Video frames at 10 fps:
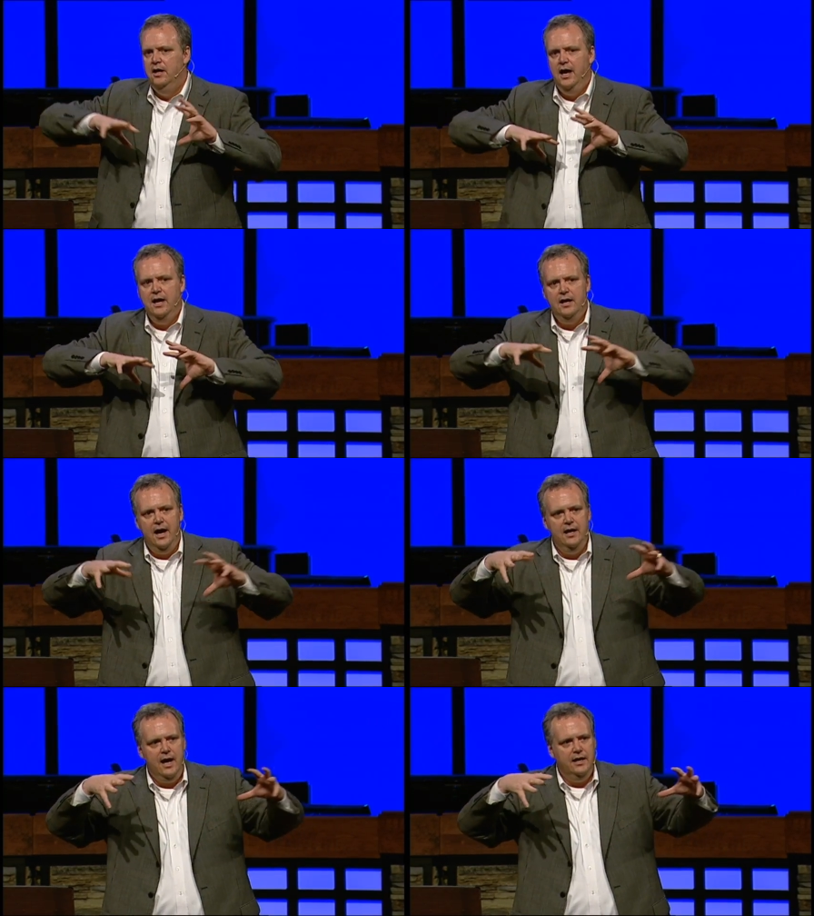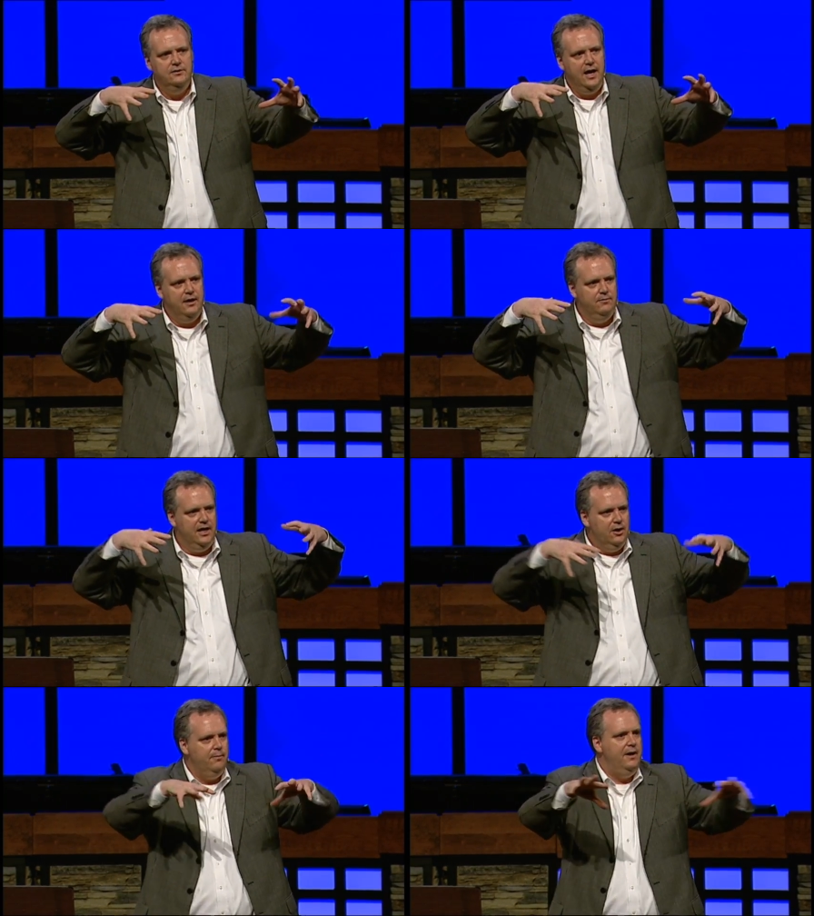and had, had, had
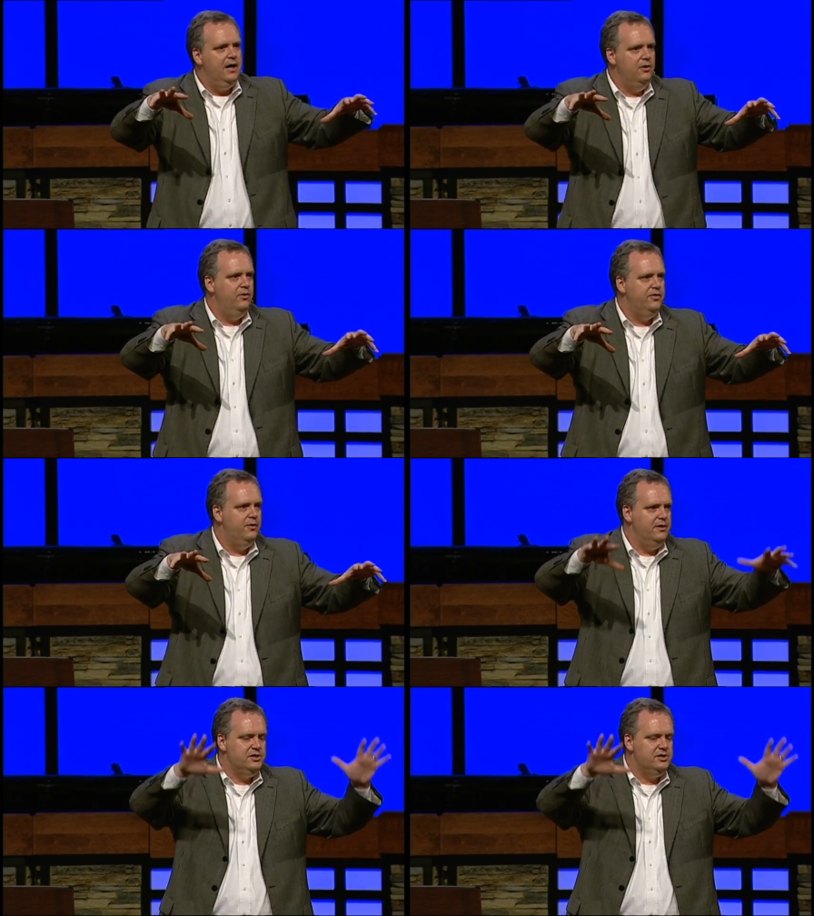intermarried with them.